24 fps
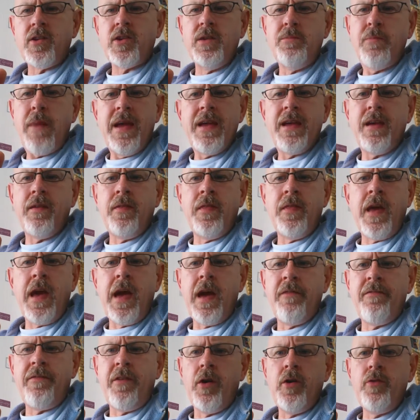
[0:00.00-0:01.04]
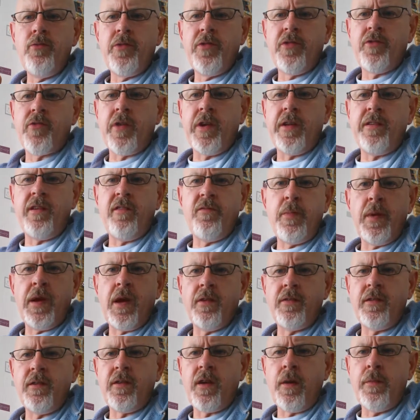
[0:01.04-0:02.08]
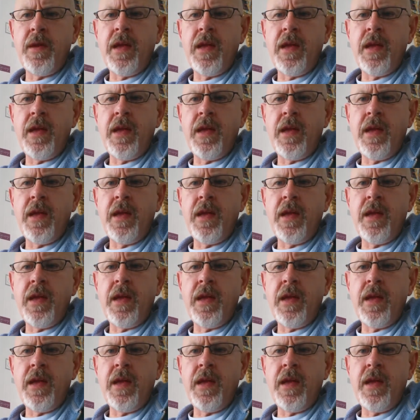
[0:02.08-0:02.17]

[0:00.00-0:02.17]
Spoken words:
making the airflow restrictive because it's coming